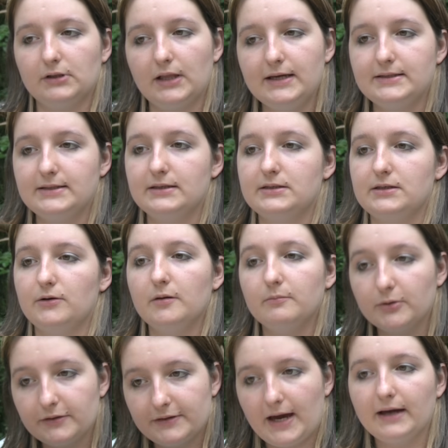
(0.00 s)
related to
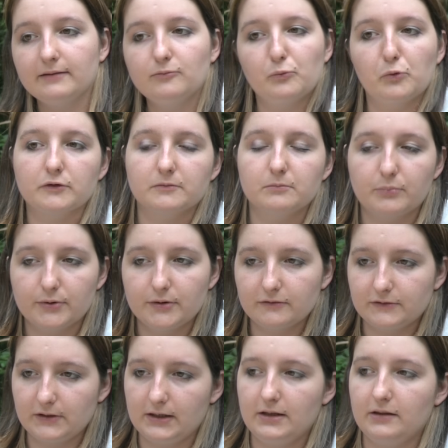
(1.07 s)
it, but that wasn't
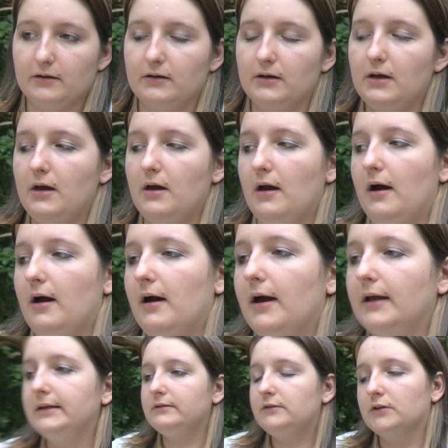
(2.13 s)
proved either. Uh,
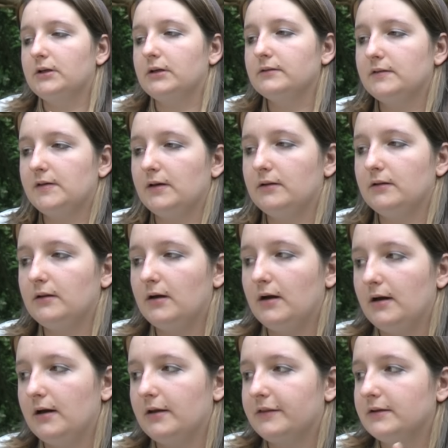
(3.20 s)
and it took until uh, I